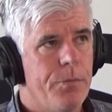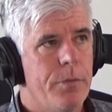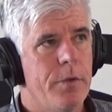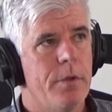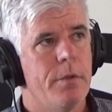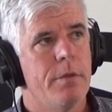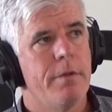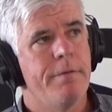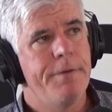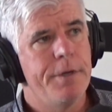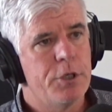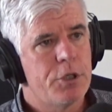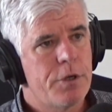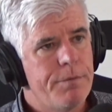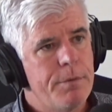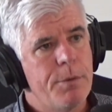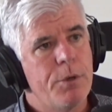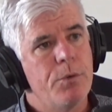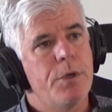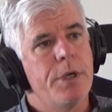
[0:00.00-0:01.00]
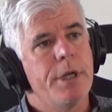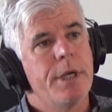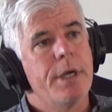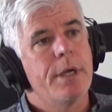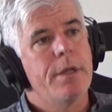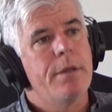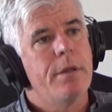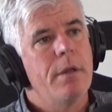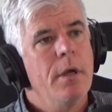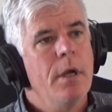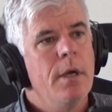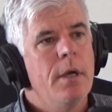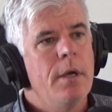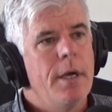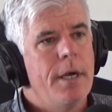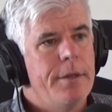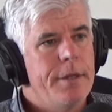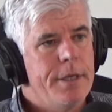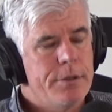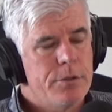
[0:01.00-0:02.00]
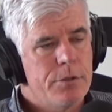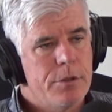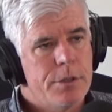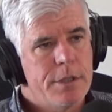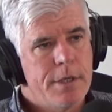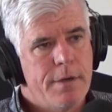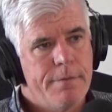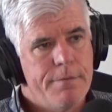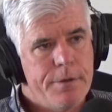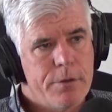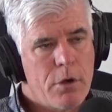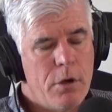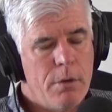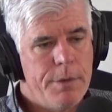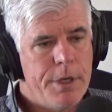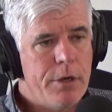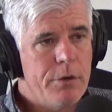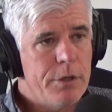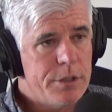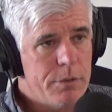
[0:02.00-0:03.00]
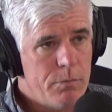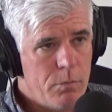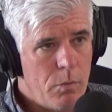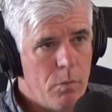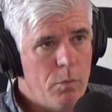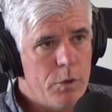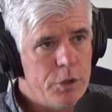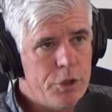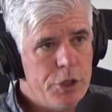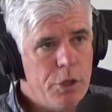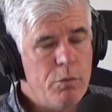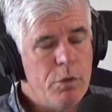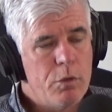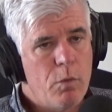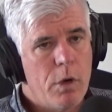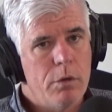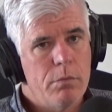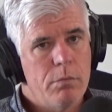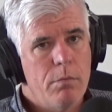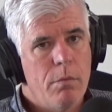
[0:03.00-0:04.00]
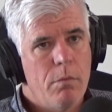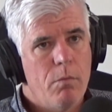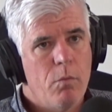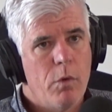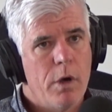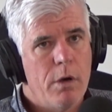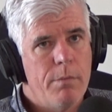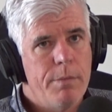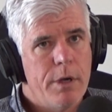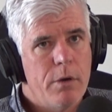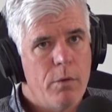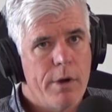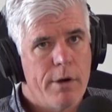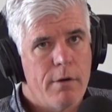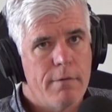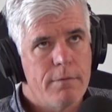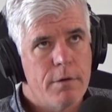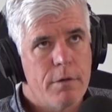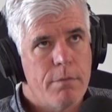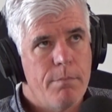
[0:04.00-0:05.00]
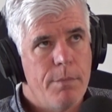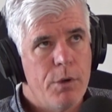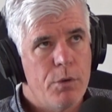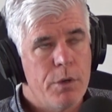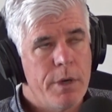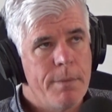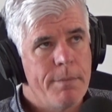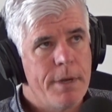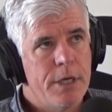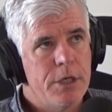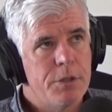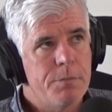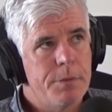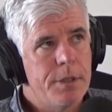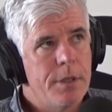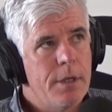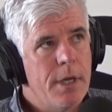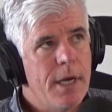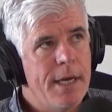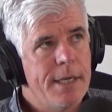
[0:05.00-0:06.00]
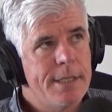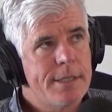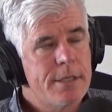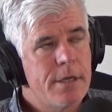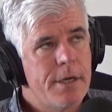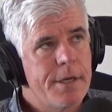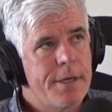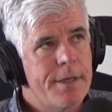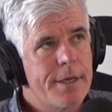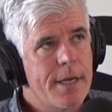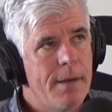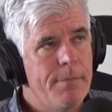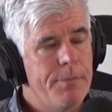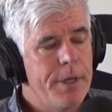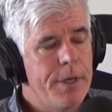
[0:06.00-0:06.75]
the finish of the building and that sort of stuff in the common areas, in which you would well be aware of with the building management side of the company.